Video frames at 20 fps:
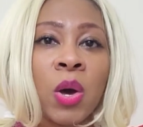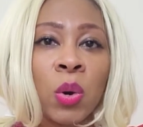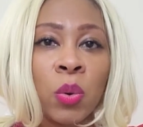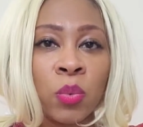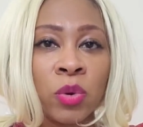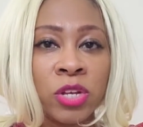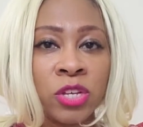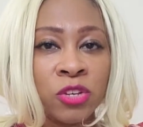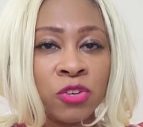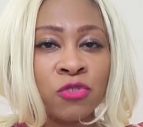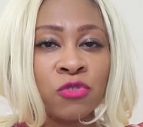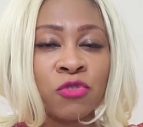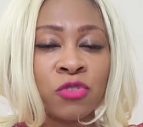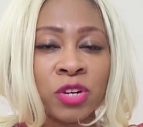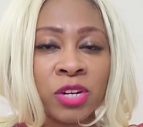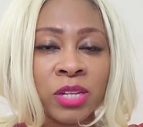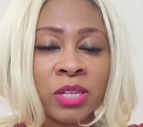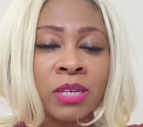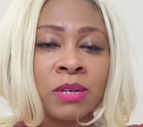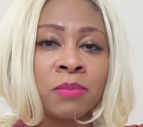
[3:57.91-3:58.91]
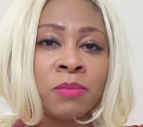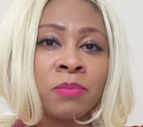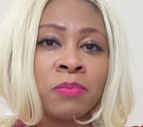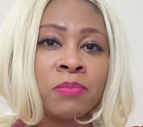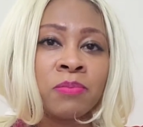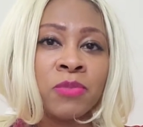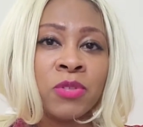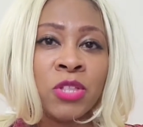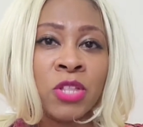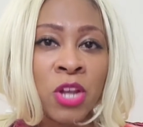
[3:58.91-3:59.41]
When you really
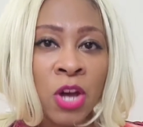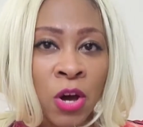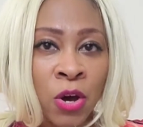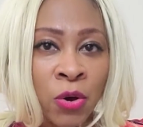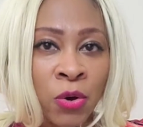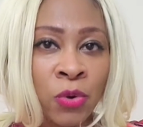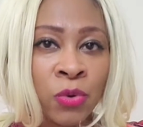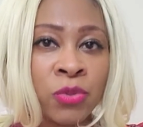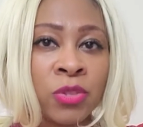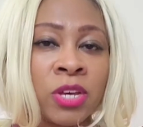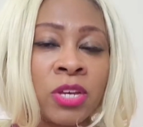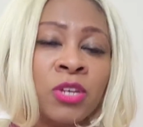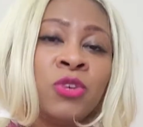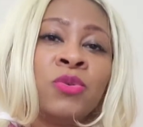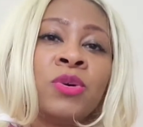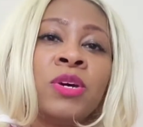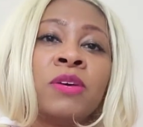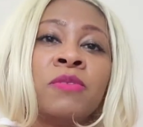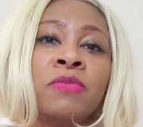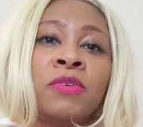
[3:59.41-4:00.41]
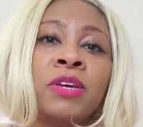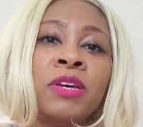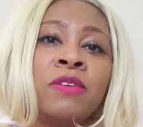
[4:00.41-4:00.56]
know that you have